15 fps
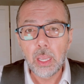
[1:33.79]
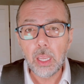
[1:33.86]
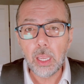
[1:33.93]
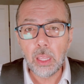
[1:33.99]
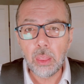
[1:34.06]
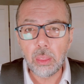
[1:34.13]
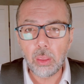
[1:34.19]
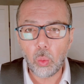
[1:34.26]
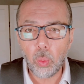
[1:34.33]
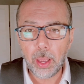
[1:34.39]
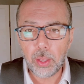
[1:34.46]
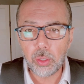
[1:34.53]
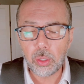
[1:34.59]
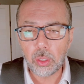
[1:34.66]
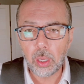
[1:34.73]
in the
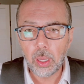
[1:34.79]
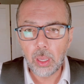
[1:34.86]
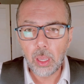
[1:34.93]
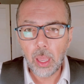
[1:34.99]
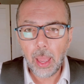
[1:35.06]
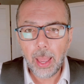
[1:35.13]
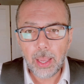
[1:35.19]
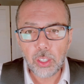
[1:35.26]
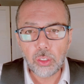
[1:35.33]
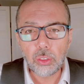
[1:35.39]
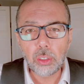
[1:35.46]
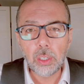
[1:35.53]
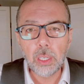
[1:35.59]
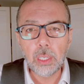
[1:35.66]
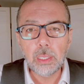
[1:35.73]
West has
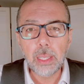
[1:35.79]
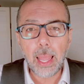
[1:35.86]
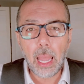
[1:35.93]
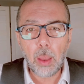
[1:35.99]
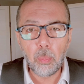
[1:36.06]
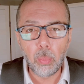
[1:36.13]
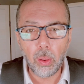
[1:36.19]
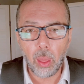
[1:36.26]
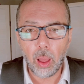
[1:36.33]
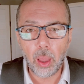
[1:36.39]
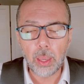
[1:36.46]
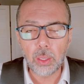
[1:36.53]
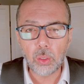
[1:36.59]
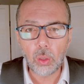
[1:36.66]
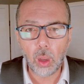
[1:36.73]
turned a
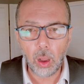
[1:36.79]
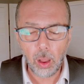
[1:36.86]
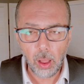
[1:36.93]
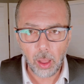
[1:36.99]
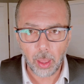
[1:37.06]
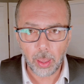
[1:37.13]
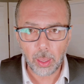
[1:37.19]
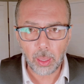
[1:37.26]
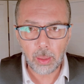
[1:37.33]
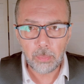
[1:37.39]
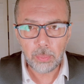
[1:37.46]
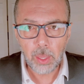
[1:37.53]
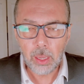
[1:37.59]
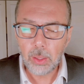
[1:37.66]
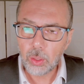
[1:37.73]
blind eye
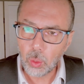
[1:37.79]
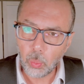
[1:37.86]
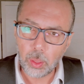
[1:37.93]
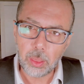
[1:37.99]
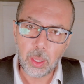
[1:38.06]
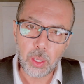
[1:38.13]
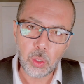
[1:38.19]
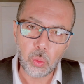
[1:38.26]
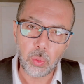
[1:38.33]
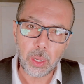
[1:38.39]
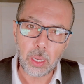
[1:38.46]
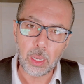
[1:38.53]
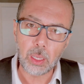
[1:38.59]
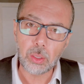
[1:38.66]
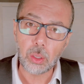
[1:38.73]
to what the
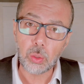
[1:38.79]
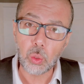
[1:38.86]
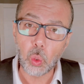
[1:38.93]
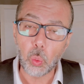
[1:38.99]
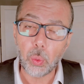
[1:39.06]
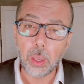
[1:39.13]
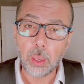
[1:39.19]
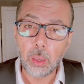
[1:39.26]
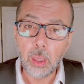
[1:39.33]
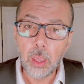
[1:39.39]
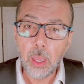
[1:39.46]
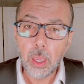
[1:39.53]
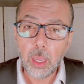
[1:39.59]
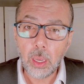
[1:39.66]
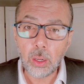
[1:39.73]
Israelis are doing
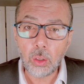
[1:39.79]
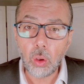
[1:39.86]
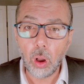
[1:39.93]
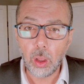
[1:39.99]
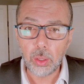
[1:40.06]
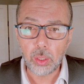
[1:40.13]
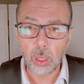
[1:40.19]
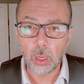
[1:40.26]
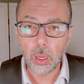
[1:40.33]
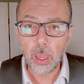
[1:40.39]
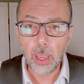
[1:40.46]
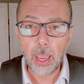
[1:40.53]
in Gaza.